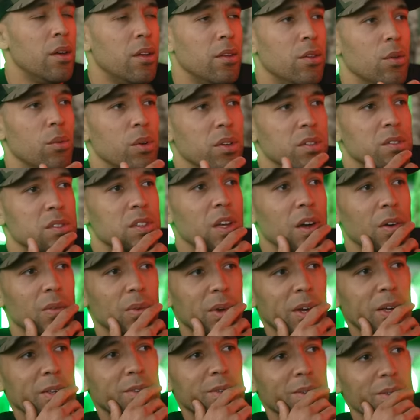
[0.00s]
doing stuff,
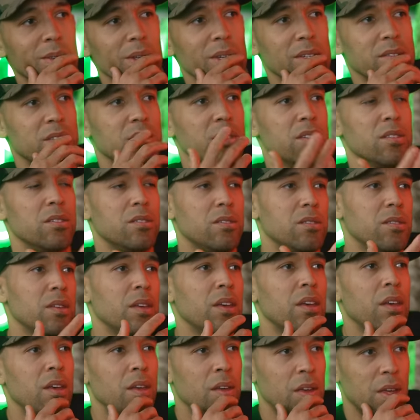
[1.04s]
right? So there's this
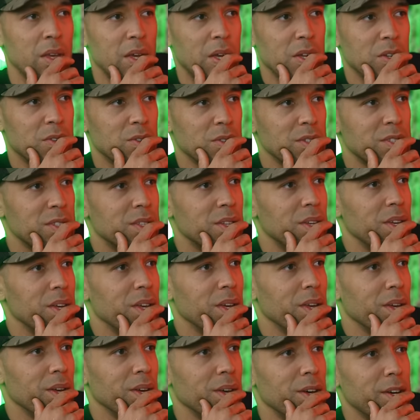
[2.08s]

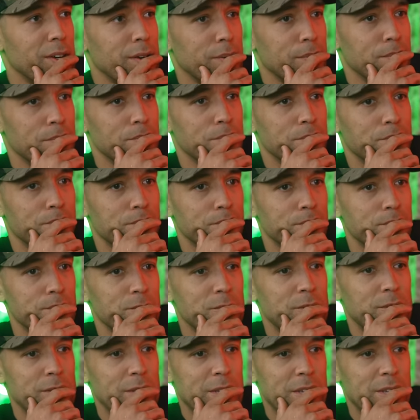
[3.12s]
interesting. Um,
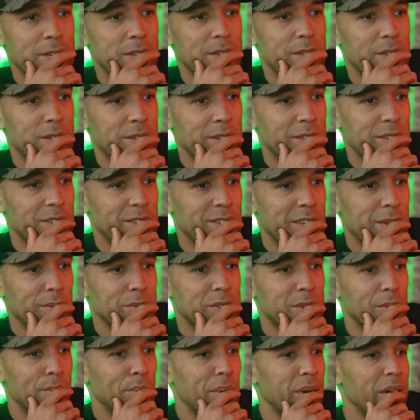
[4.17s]
it, it
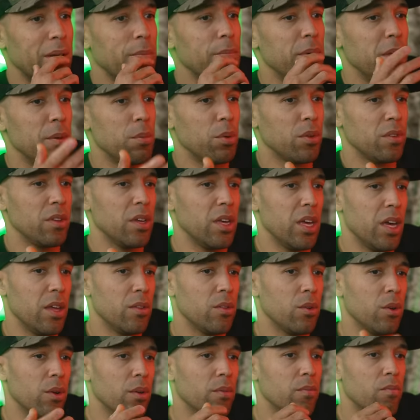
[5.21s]
seems to bring people
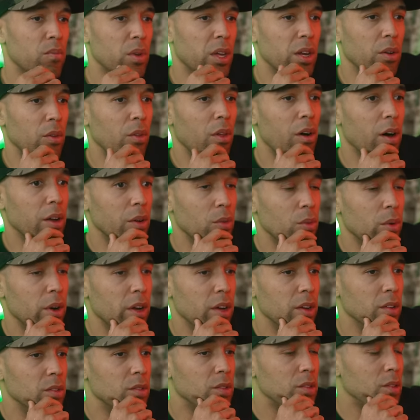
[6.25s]
together in a lot of
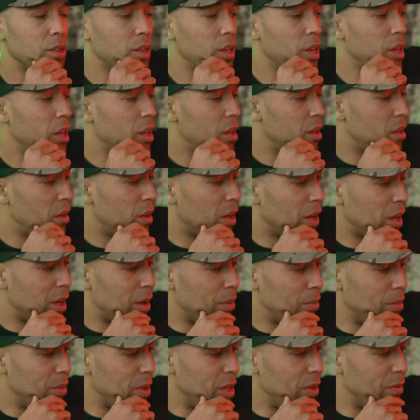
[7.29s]
ways,
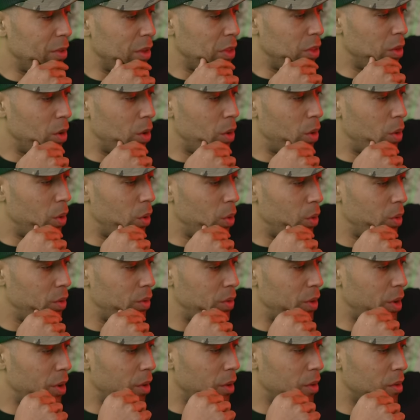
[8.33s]
um, even though
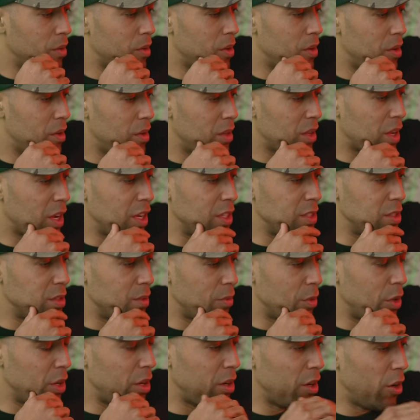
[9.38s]
they're kinds
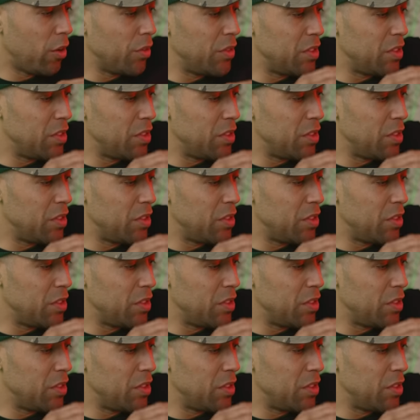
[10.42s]
of on